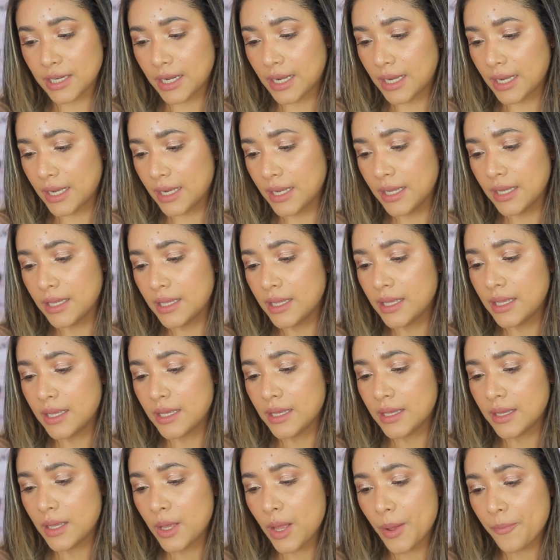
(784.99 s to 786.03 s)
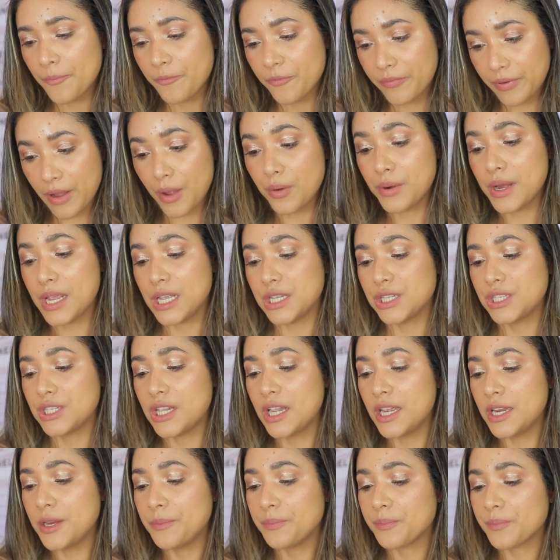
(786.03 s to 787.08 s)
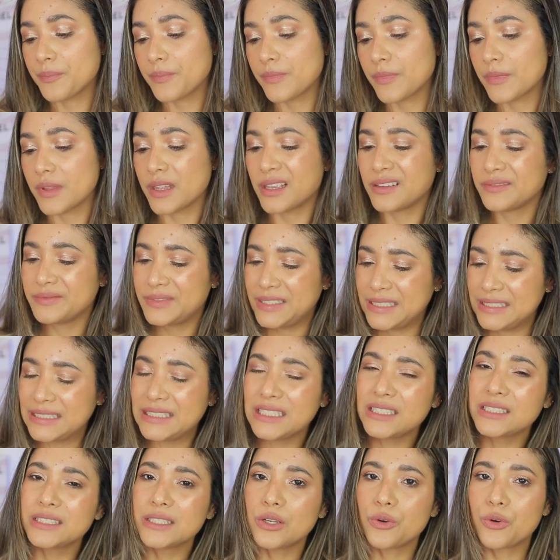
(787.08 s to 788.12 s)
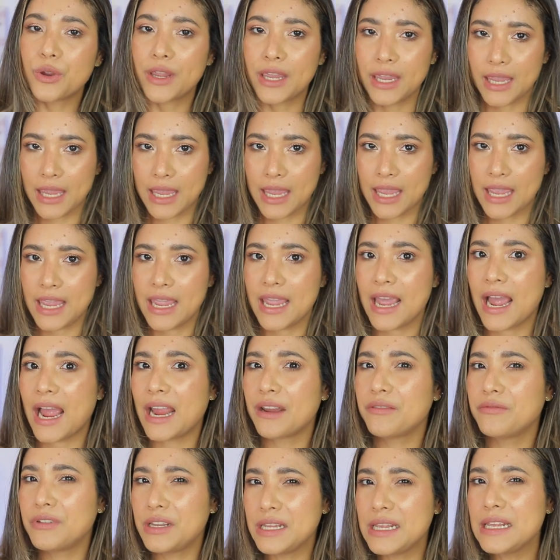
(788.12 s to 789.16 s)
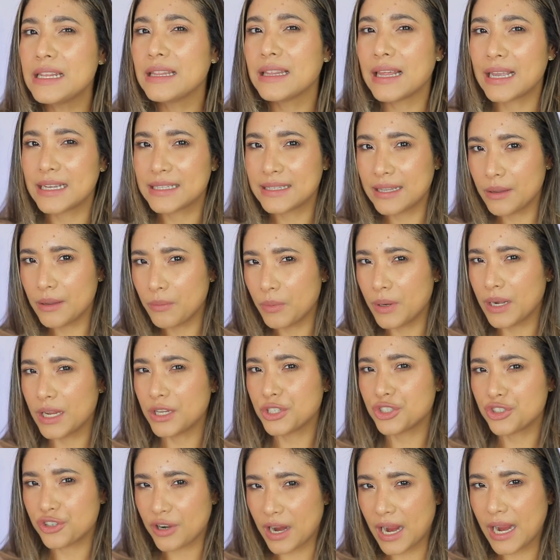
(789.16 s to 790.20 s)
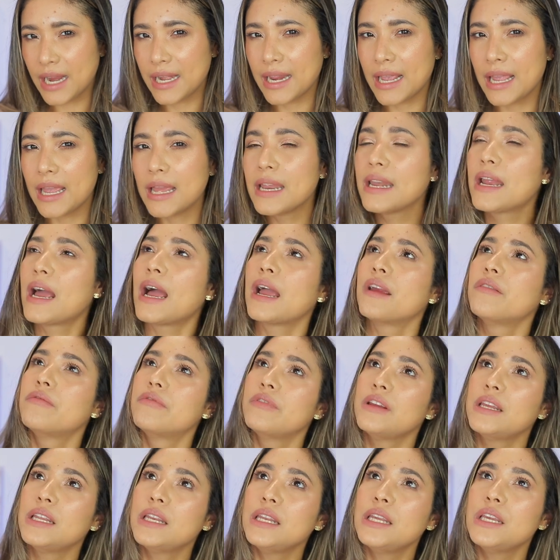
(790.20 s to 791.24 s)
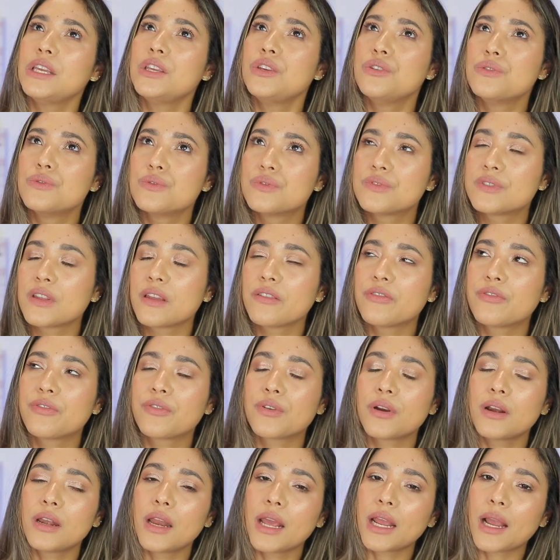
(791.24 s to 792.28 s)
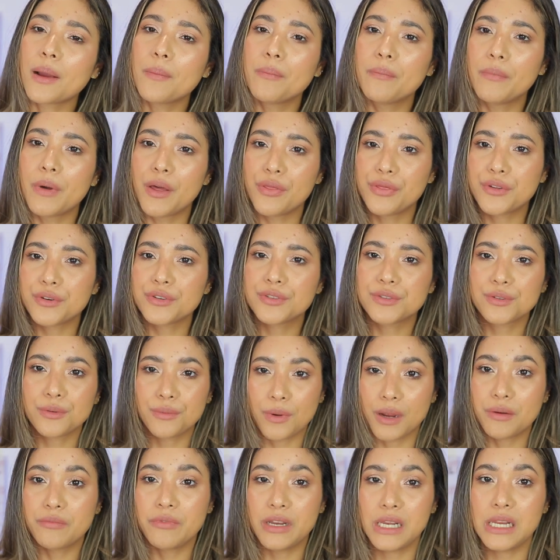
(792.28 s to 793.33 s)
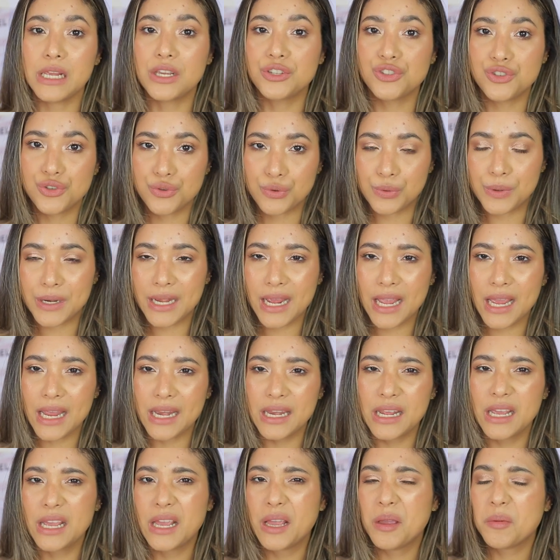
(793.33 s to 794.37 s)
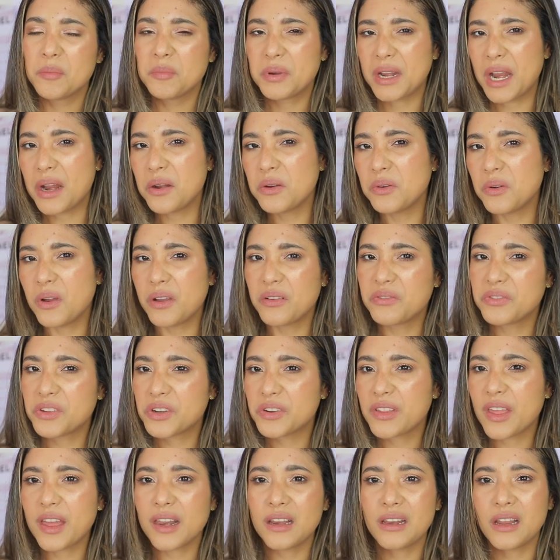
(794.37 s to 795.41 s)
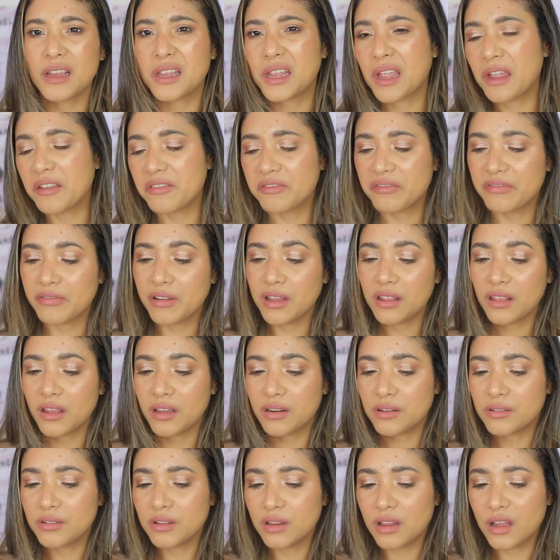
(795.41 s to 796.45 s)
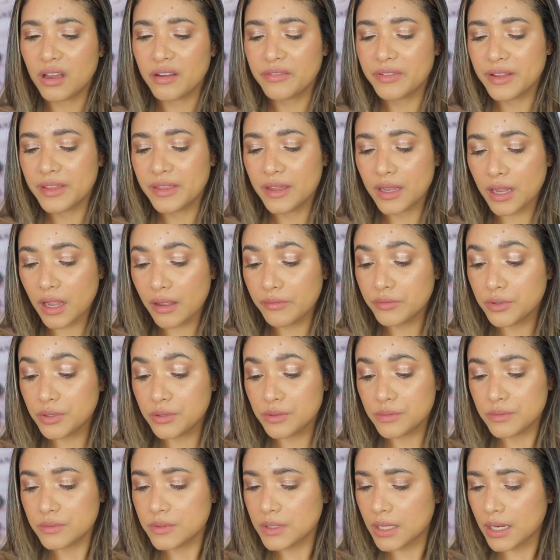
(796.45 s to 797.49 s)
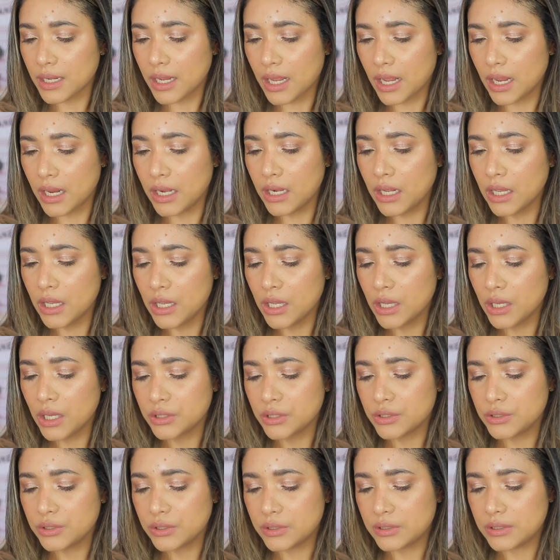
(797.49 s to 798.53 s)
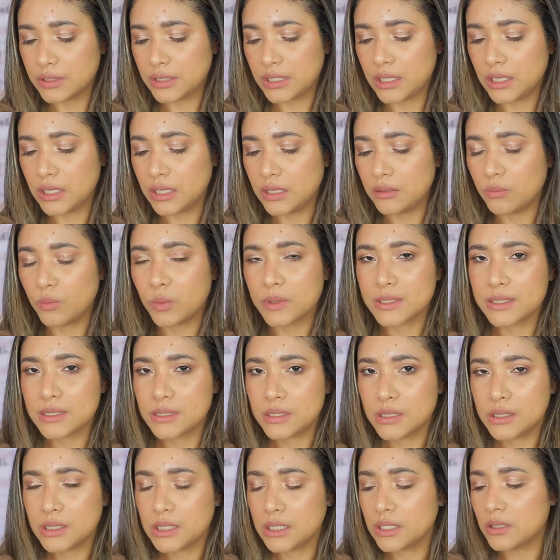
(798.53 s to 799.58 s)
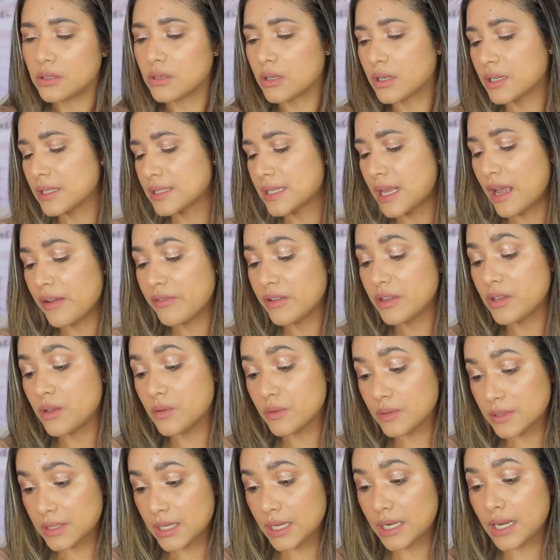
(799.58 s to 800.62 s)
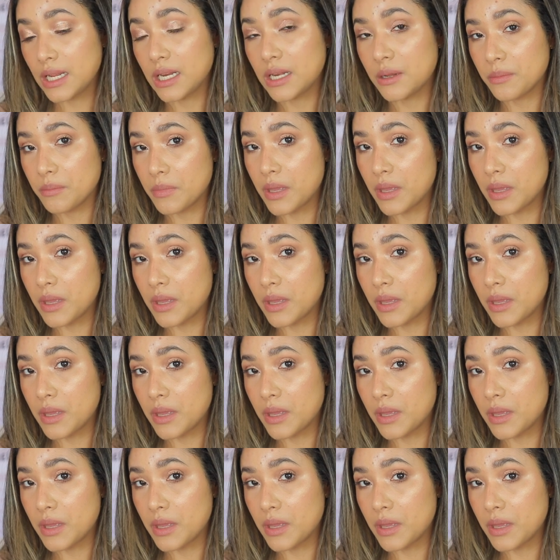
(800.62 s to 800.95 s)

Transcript: Ta foundation this is okay. I really liked it when I tried it. I really used it for like a month or so. I really enjoyed it. But I don't know, after that, like I fell out of love. I think I have to use it again to see what's the deal because I haven't used it in a